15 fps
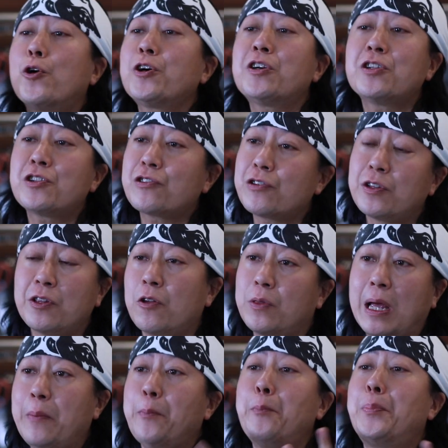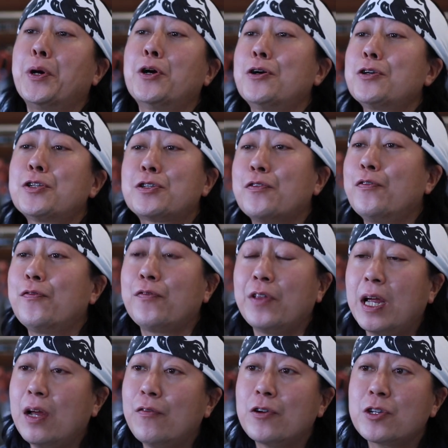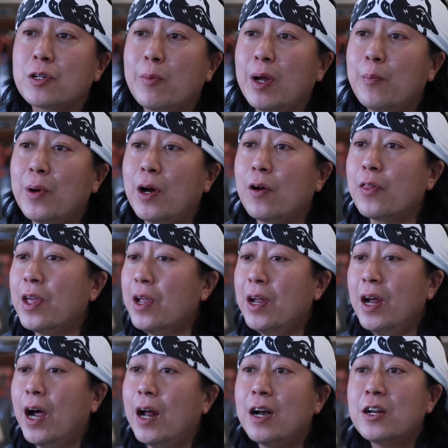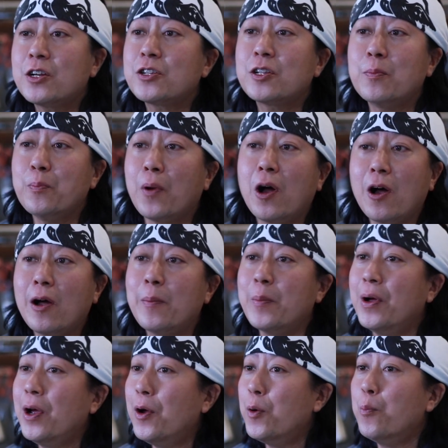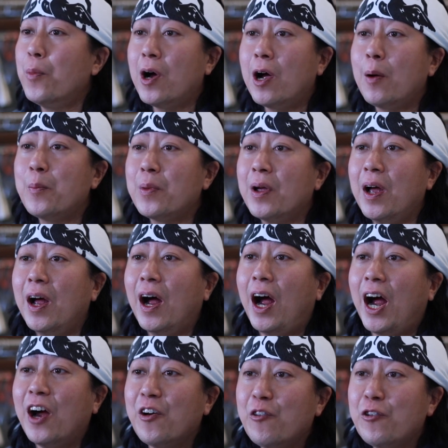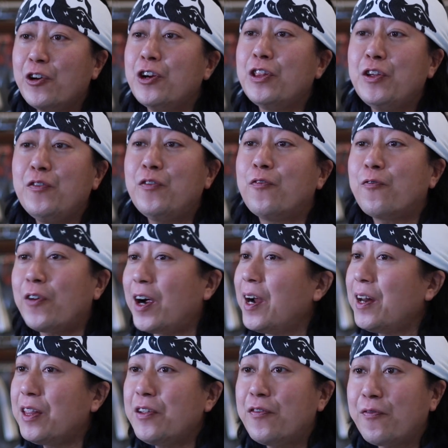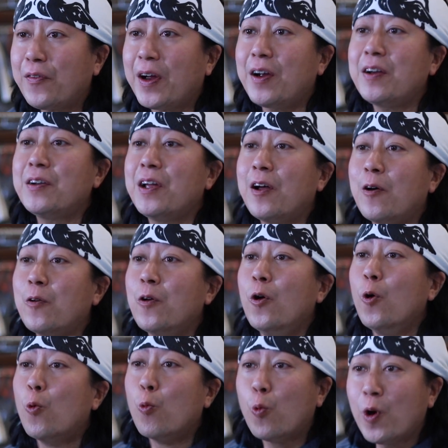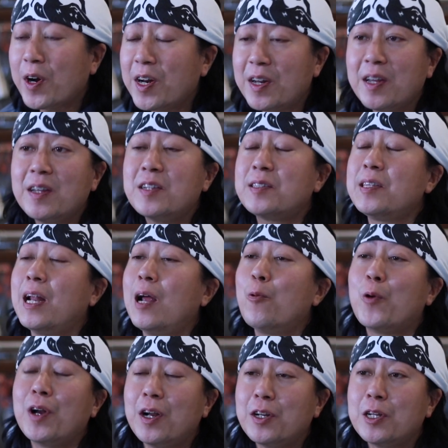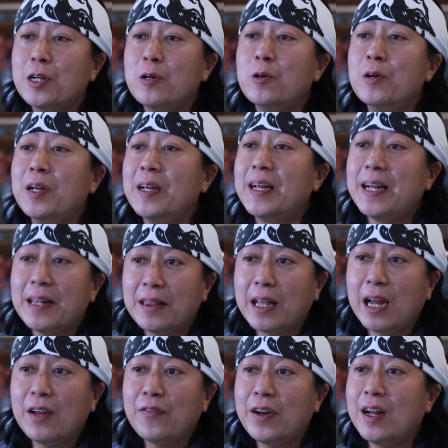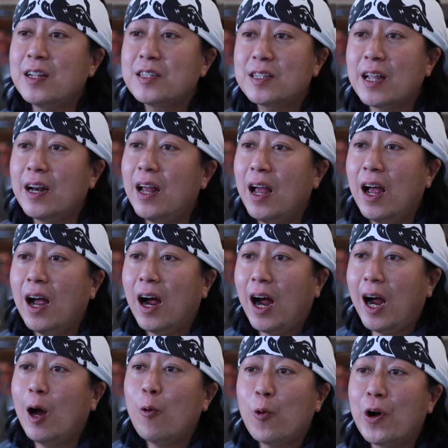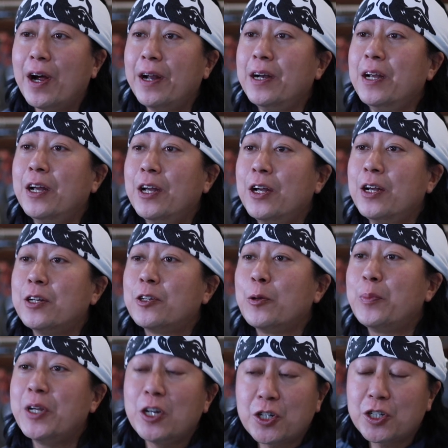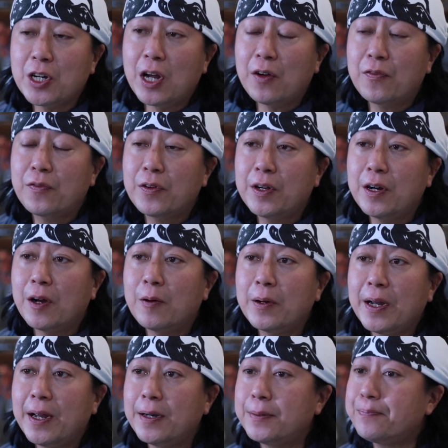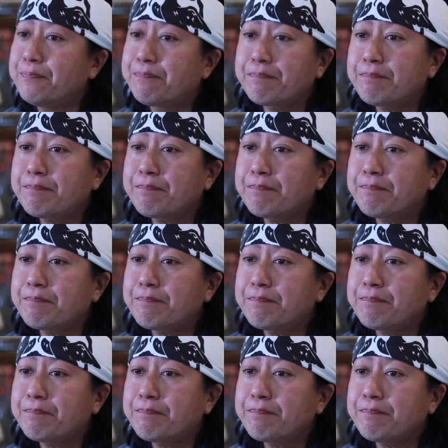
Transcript: orchestra, that burst of flavors in my mouth. And I just said, Mom, Mom, I really finally found out what it is that I want to do in life. And I said, I want to be a chef, you know? And